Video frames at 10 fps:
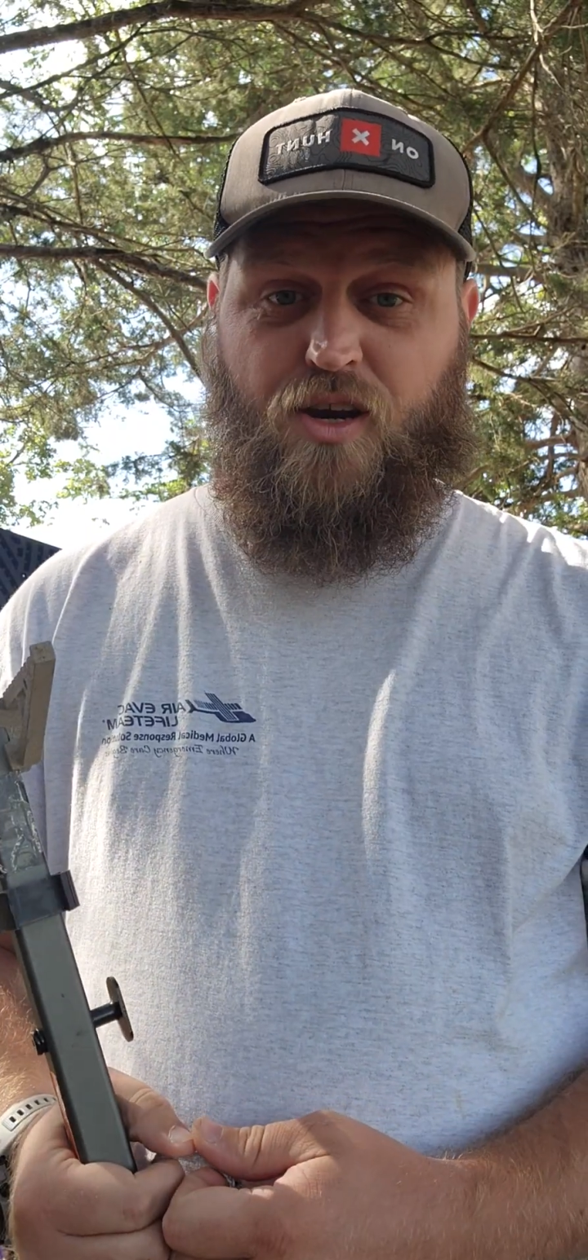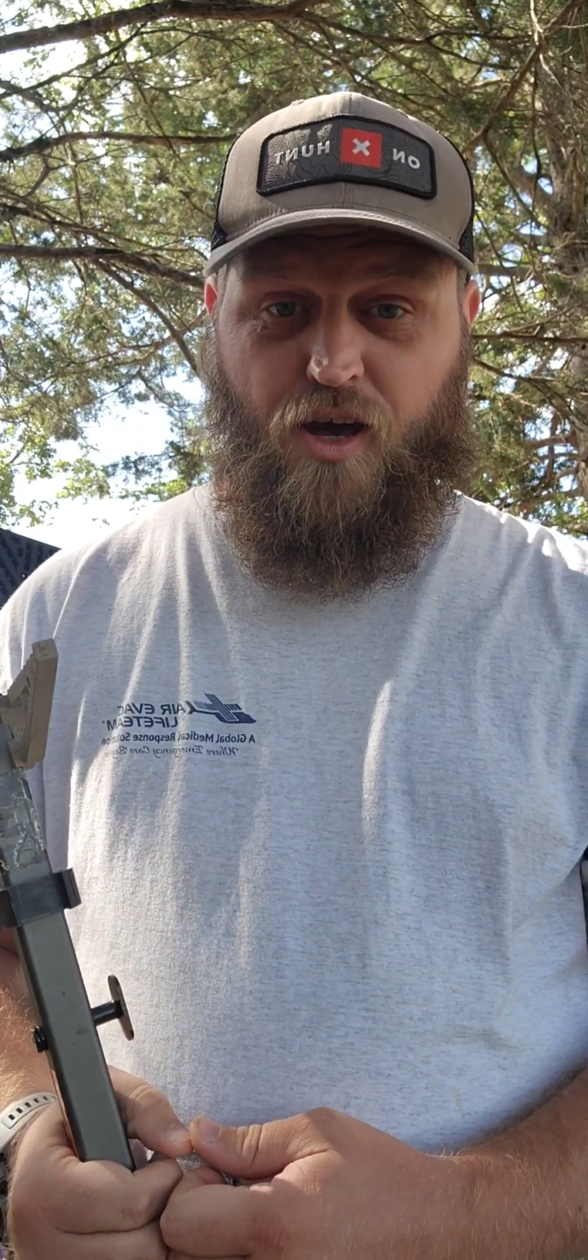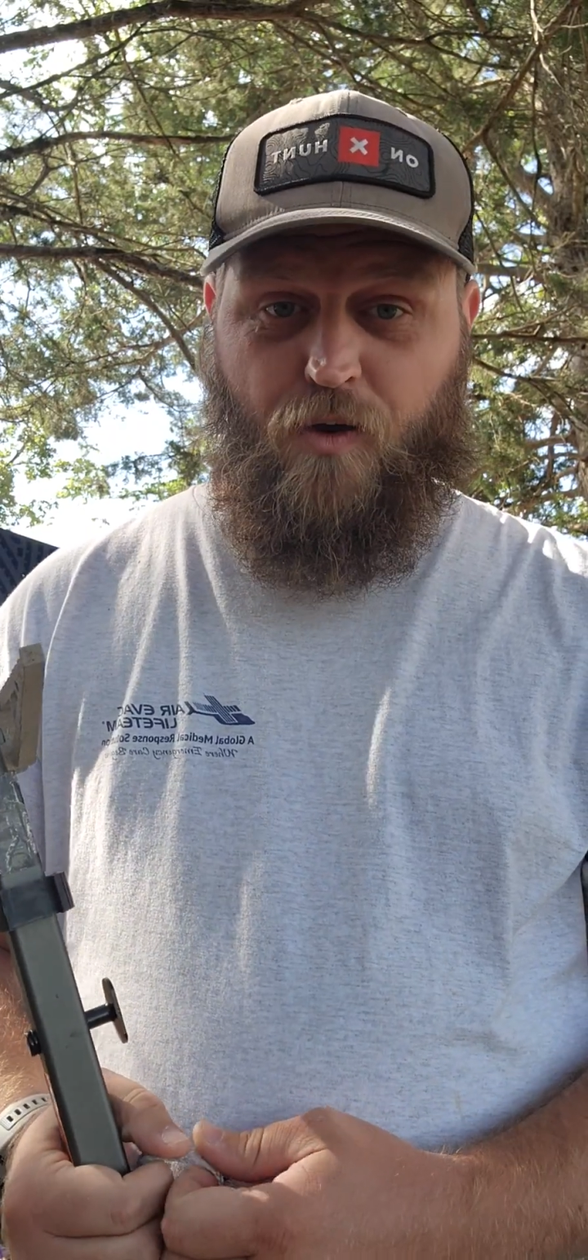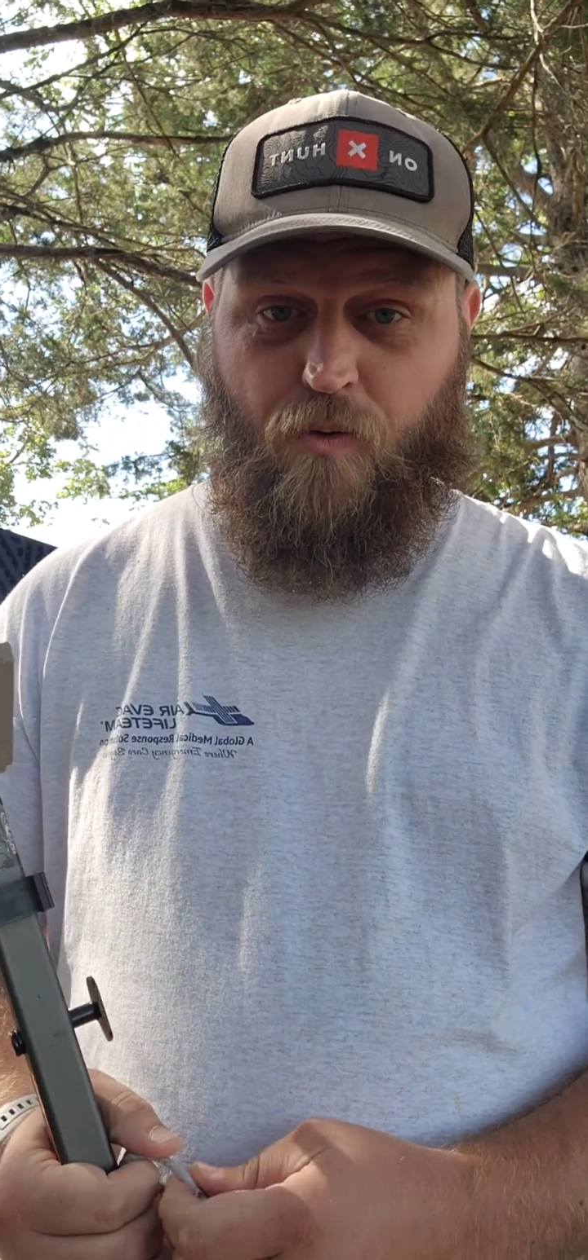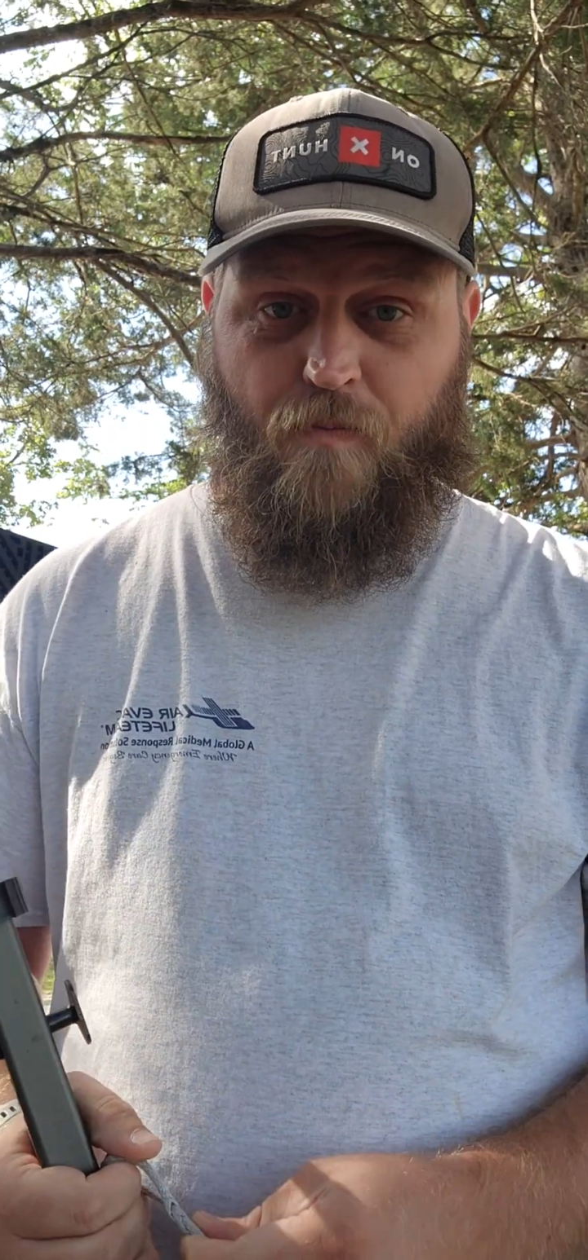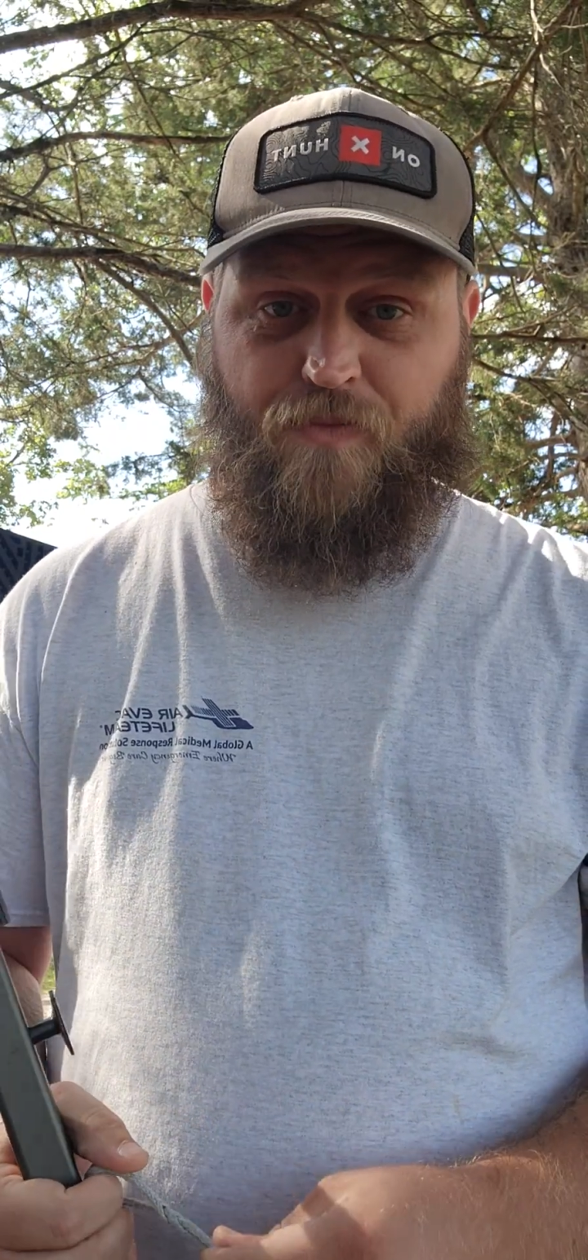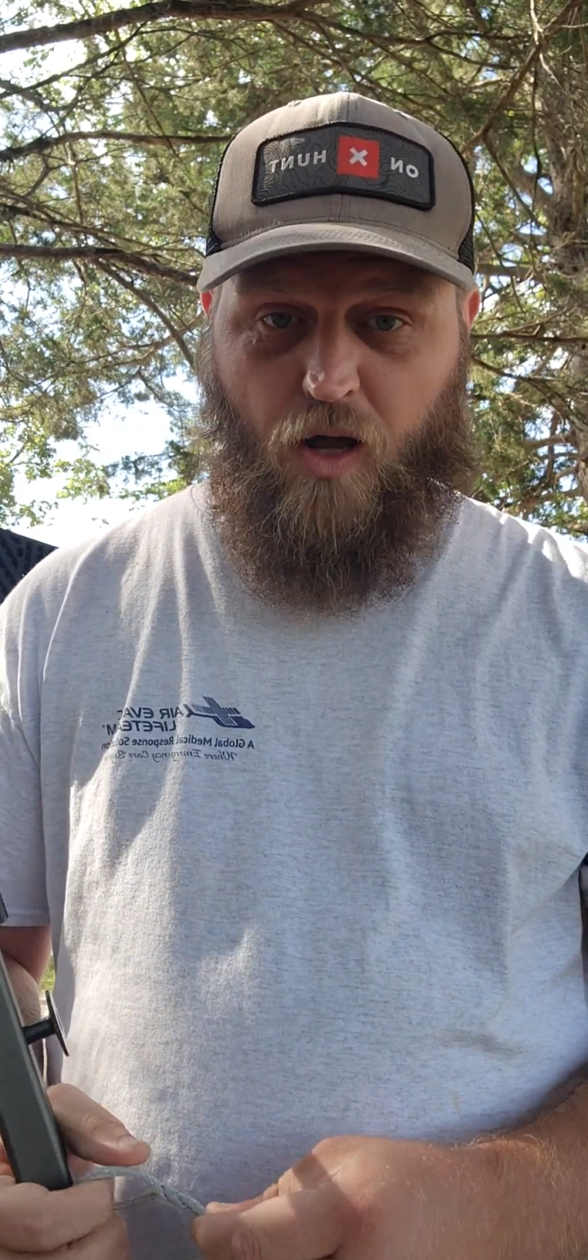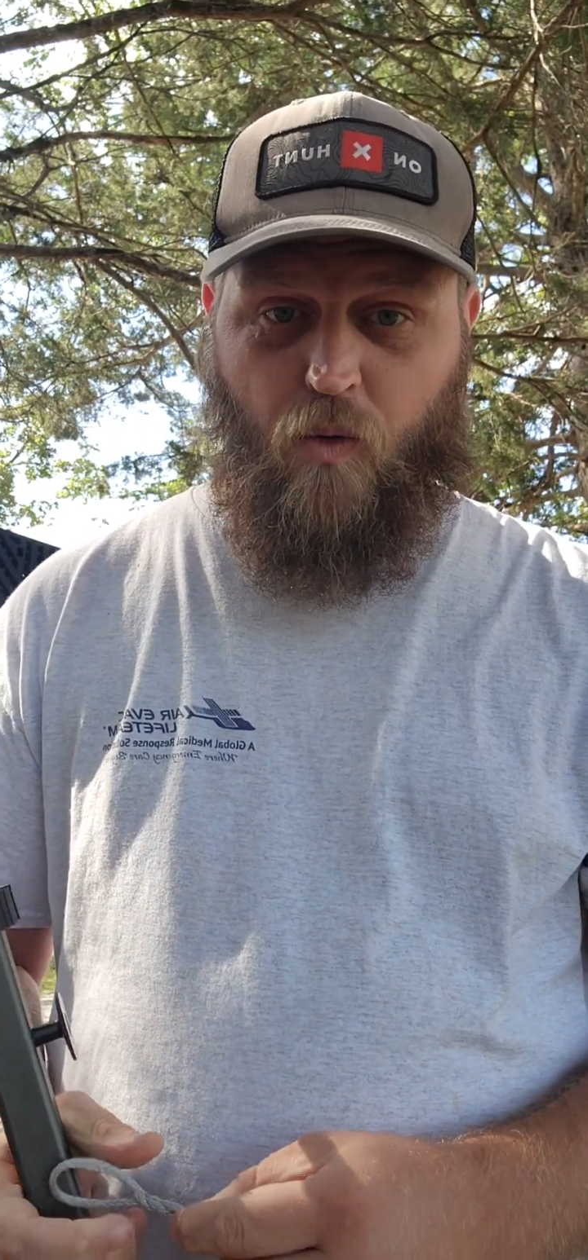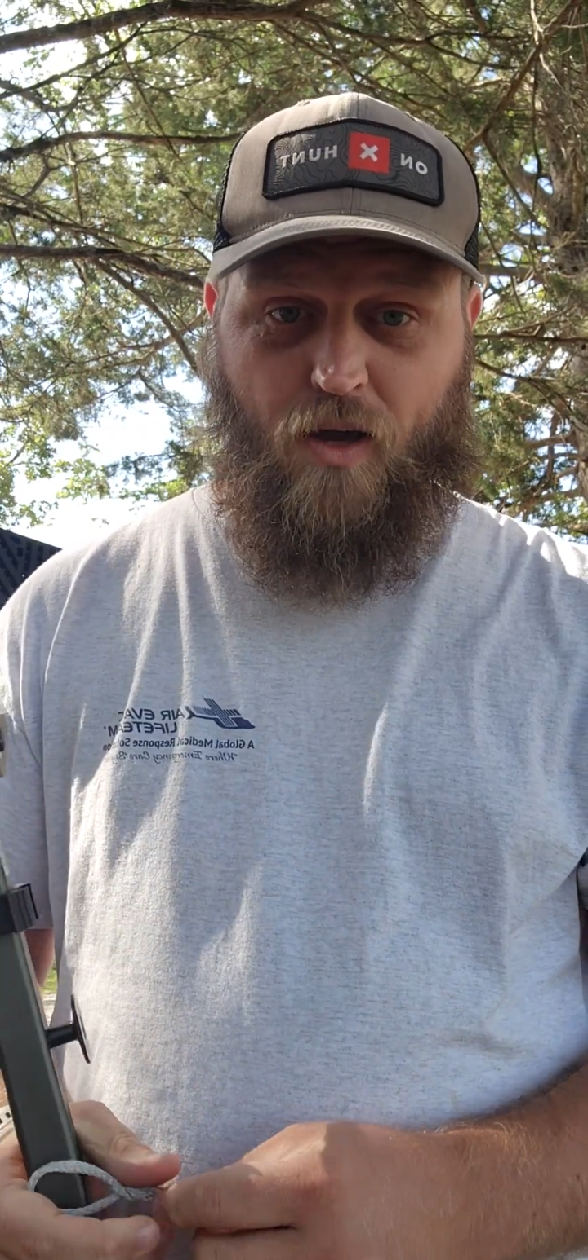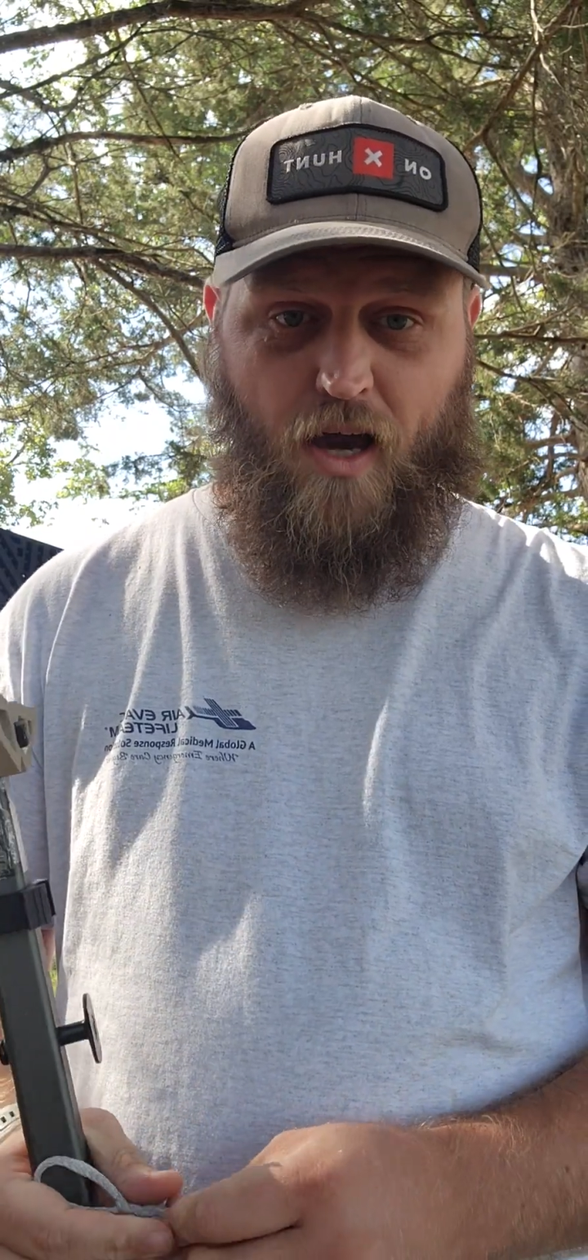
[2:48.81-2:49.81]
do,
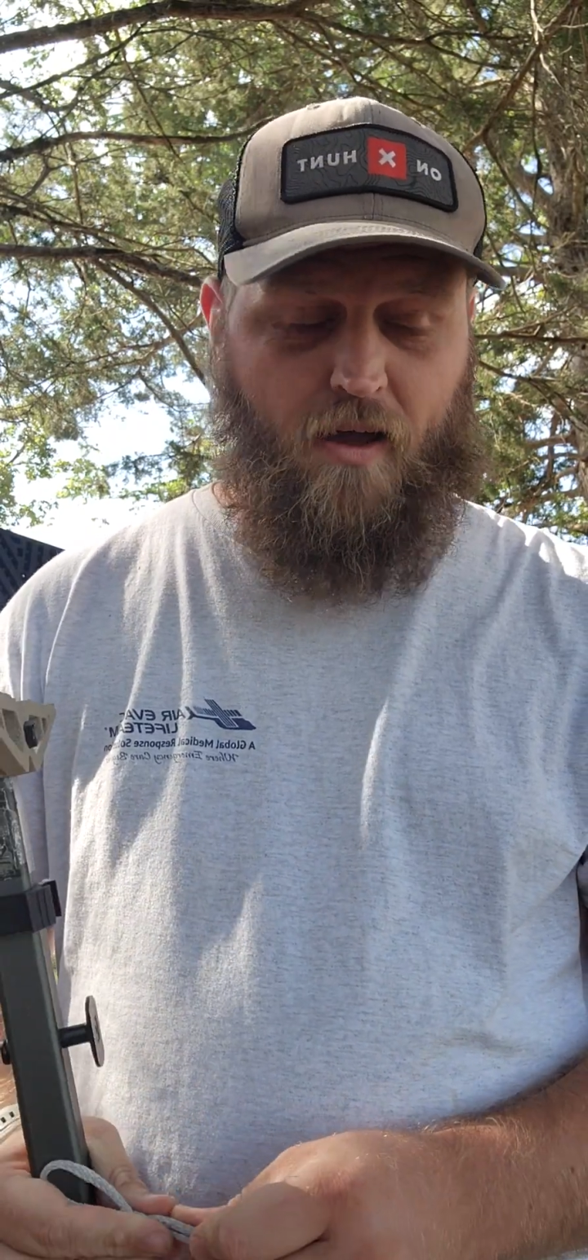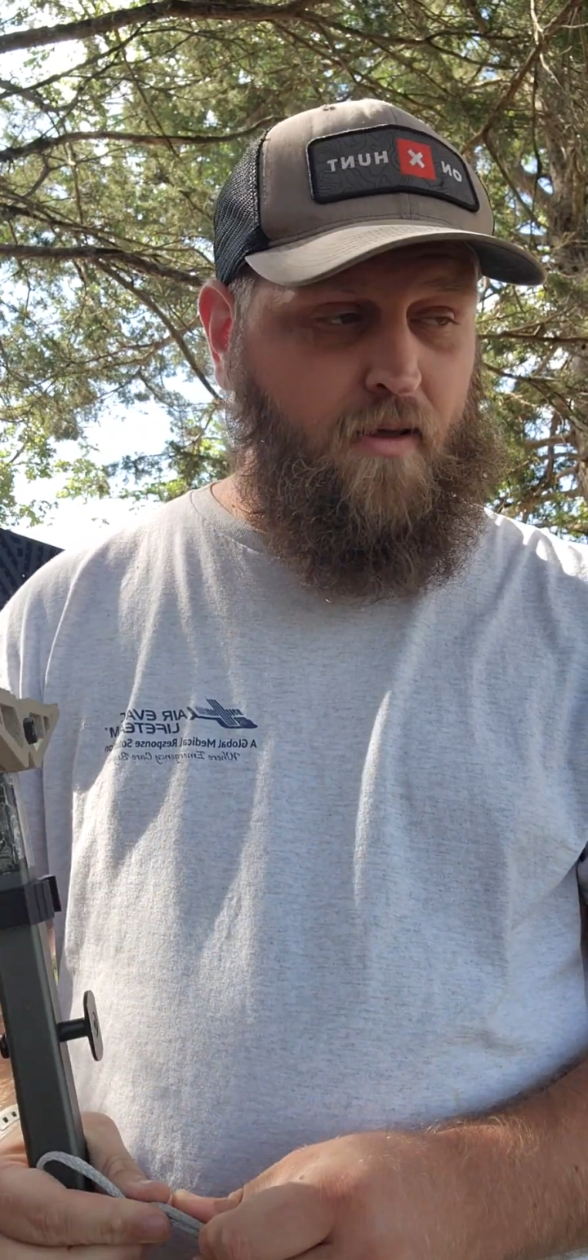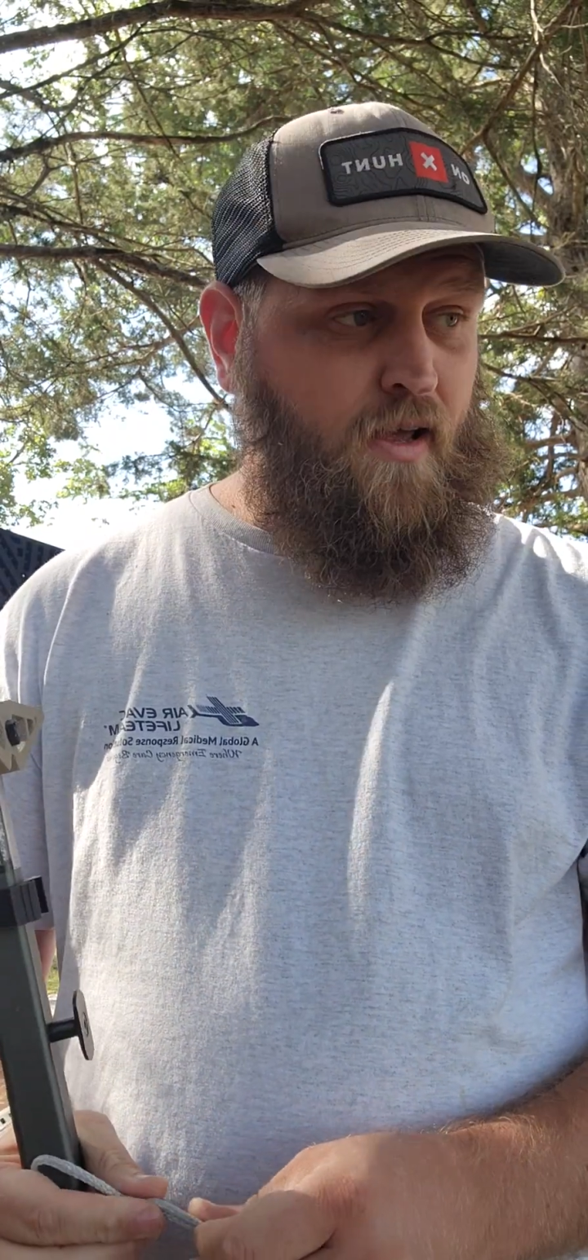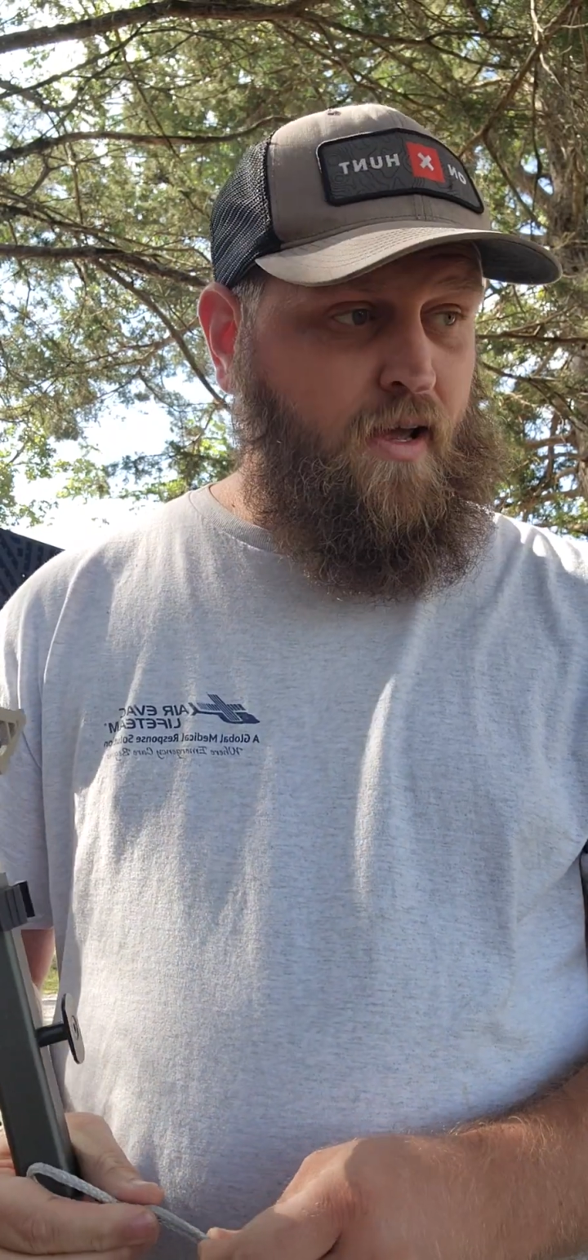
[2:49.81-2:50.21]
okay?